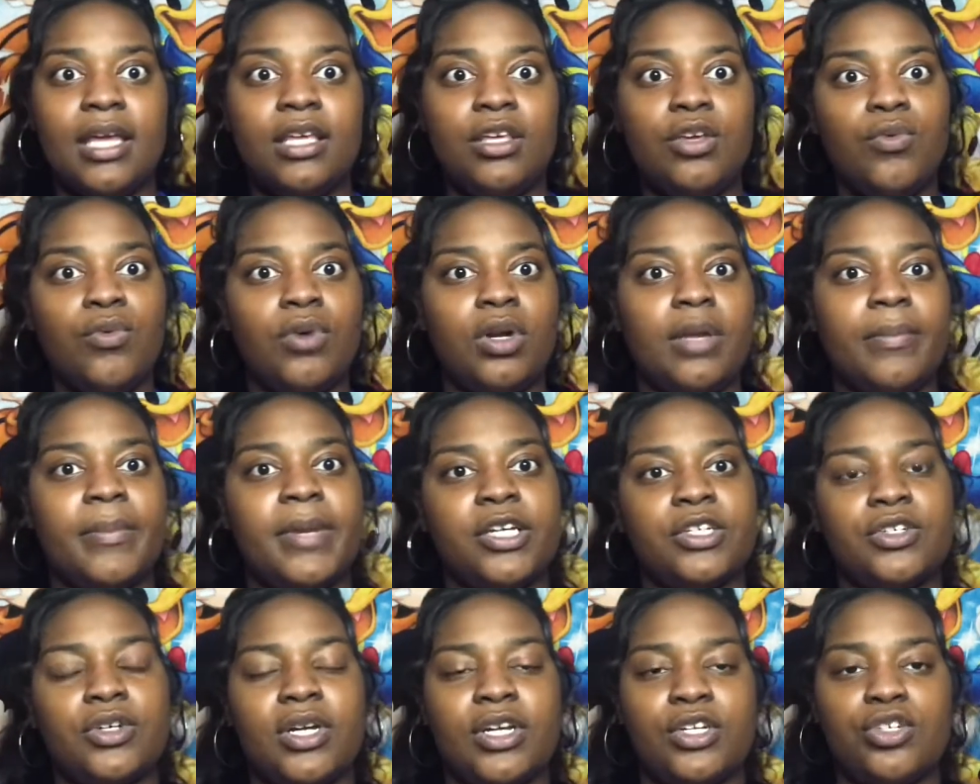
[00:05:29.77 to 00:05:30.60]
You want to make
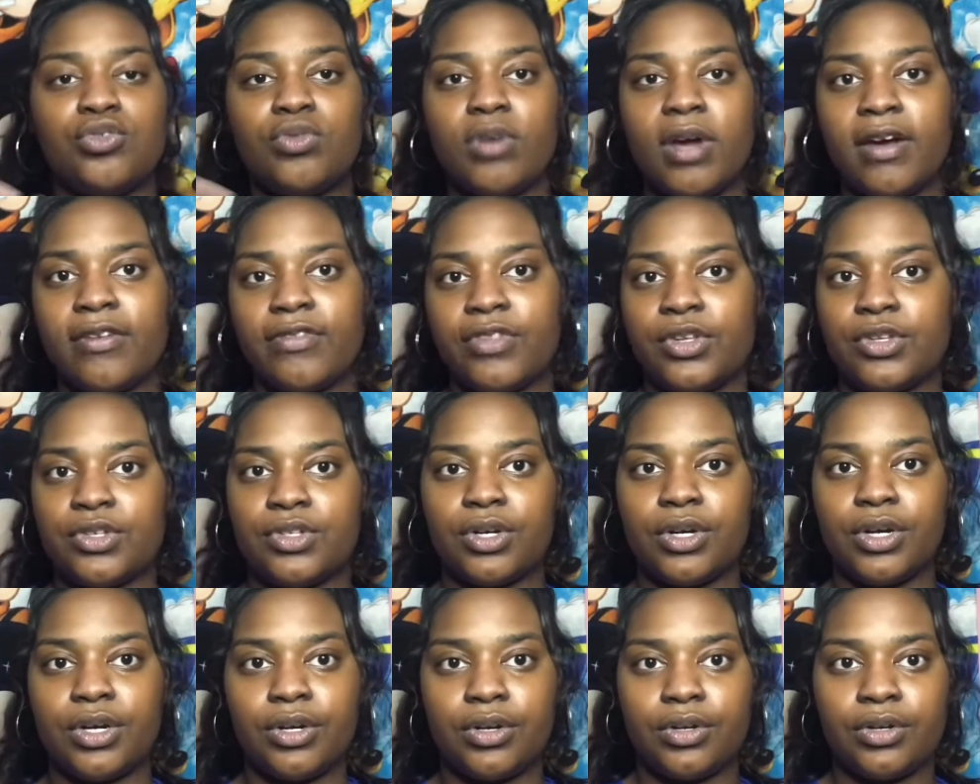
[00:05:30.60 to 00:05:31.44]
sure that you have the
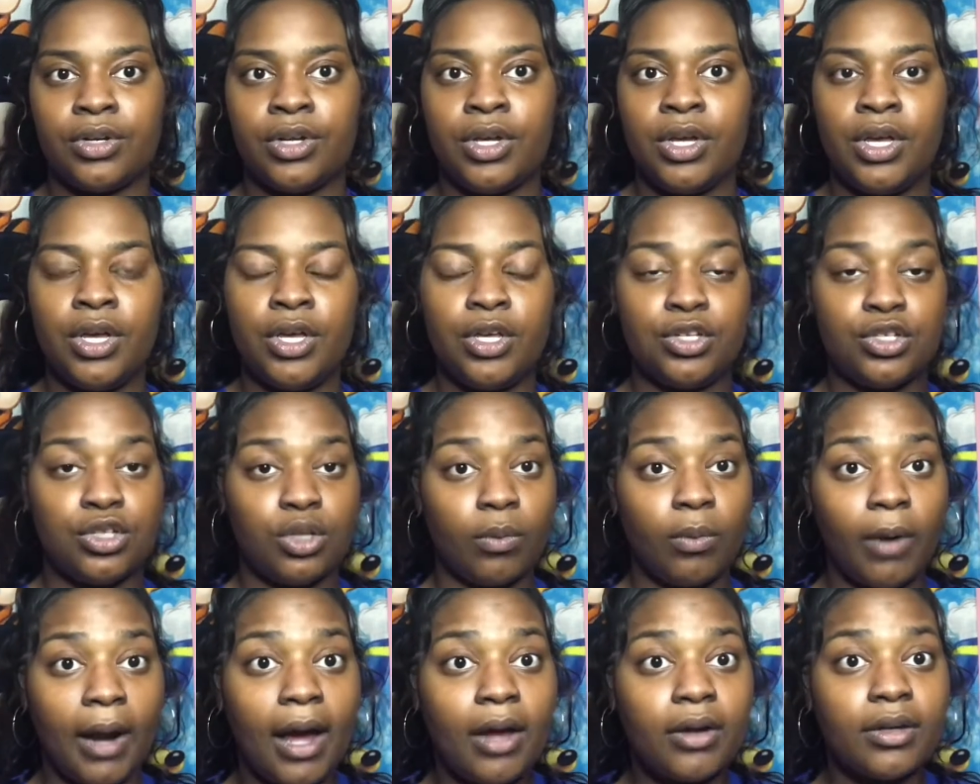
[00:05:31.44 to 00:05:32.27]
certain
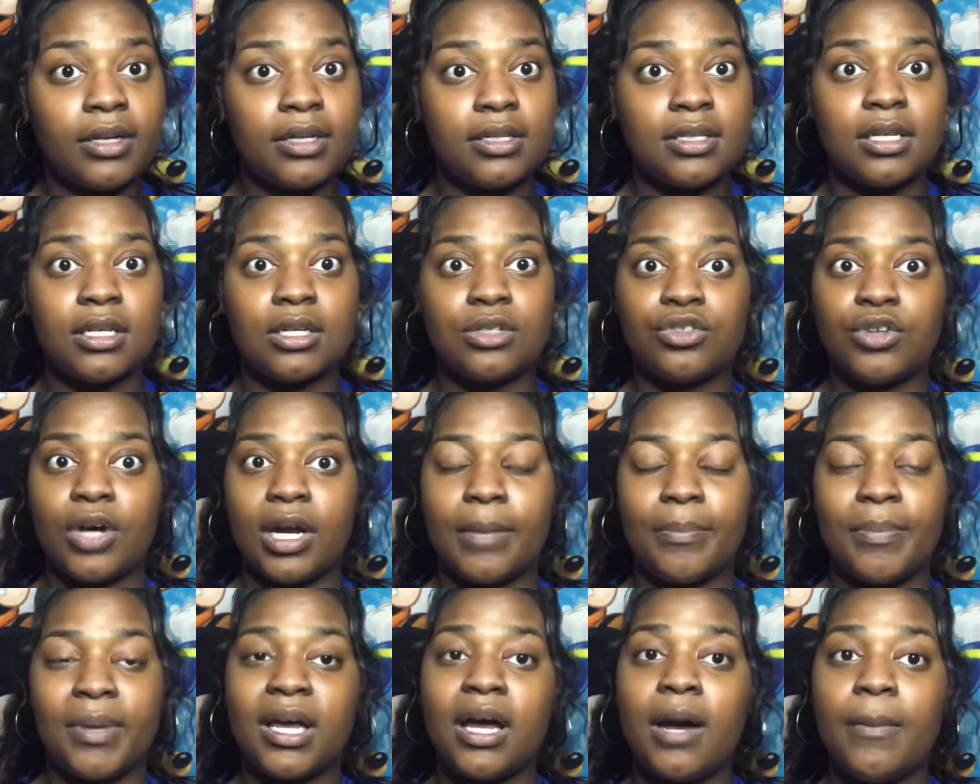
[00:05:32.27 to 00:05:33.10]
surroundings to try to
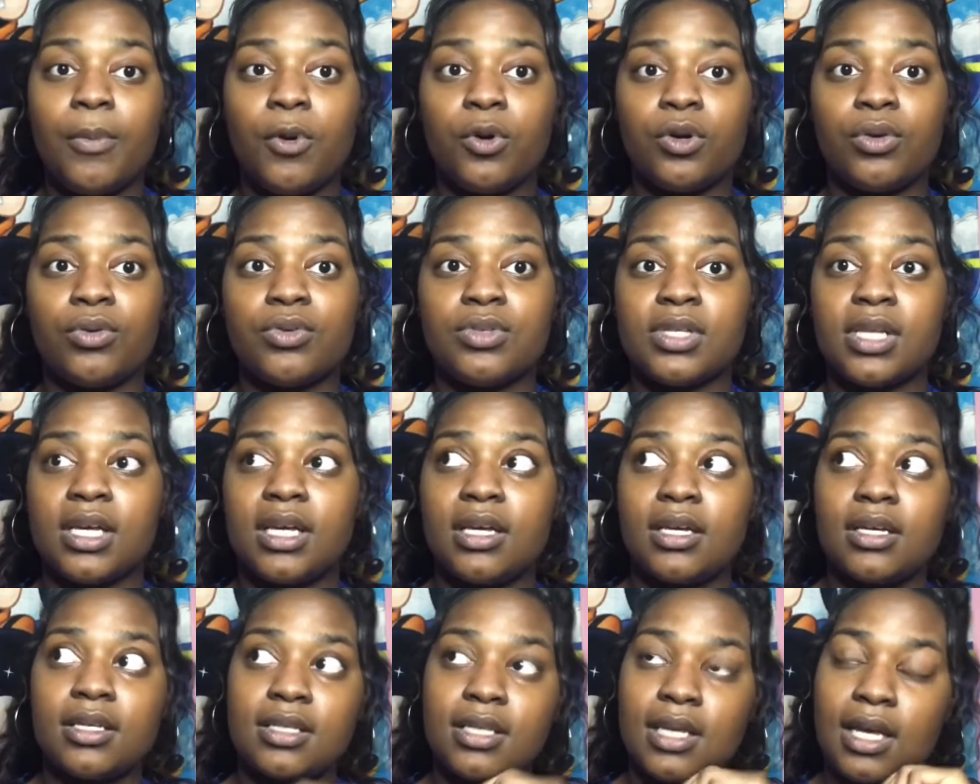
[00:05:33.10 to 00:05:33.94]
pick up on those
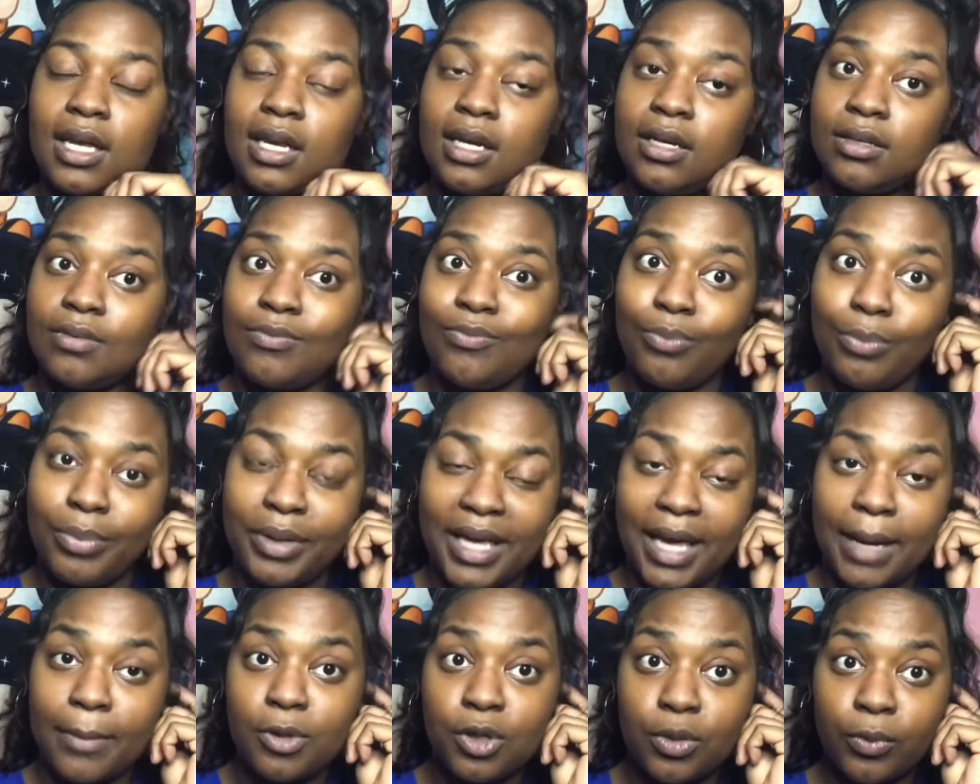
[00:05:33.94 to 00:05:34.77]
things and be
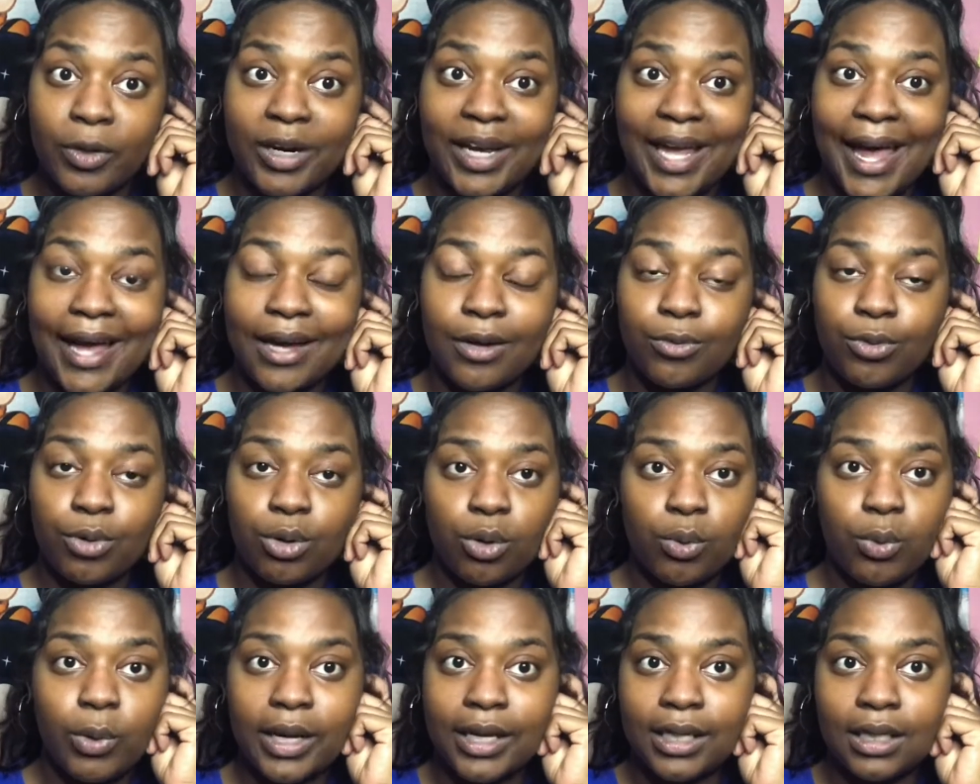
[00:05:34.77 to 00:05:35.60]
able to react real
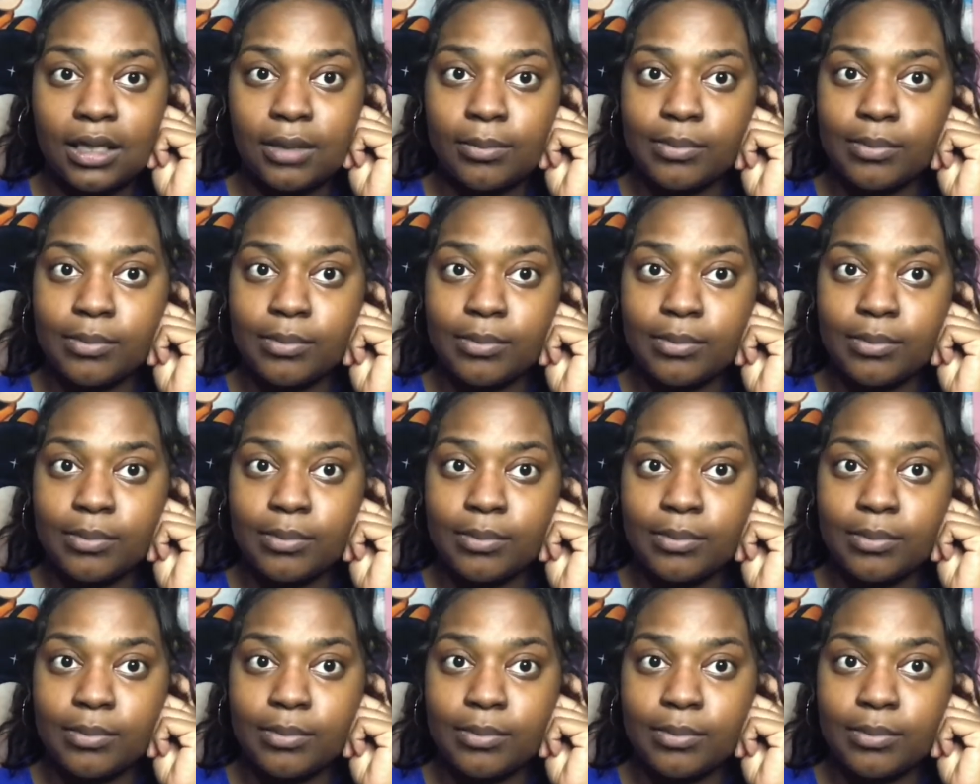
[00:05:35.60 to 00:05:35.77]
quickly.